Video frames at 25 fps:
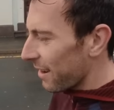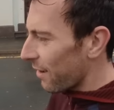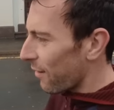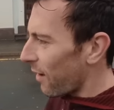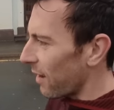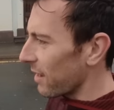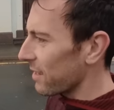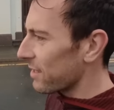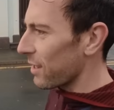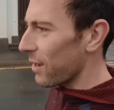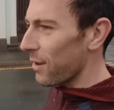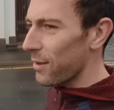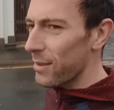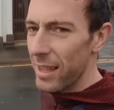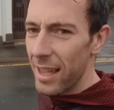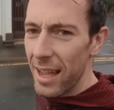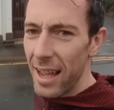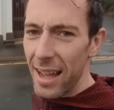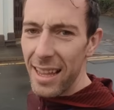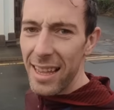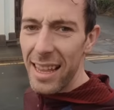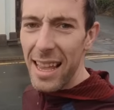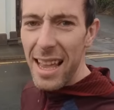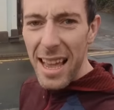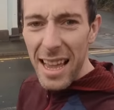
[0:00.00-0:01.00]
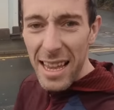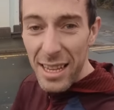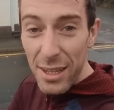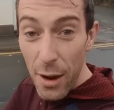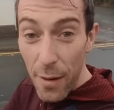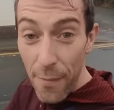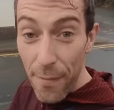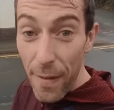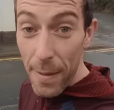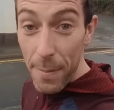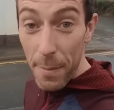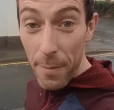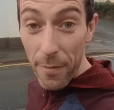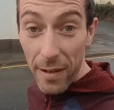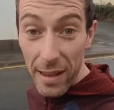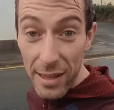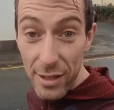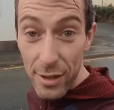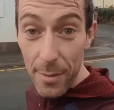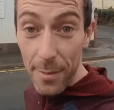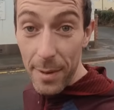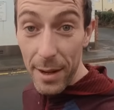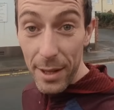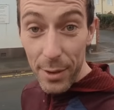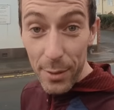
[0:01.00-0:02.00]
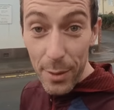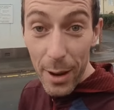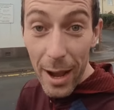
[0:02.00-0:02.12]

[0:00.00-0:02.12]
Alright, so yeah, he's got Vaporflies on, by